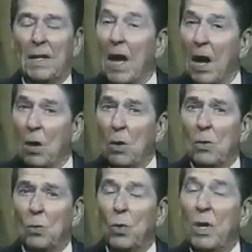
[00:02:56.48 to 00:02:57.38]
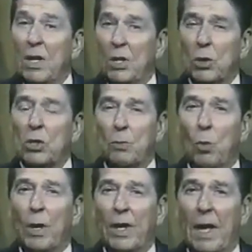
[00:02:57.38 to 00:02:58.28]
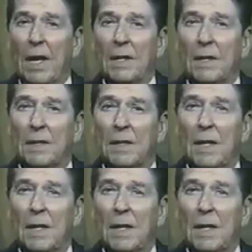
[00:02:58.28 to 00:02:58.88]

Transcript: Now, we need your support again.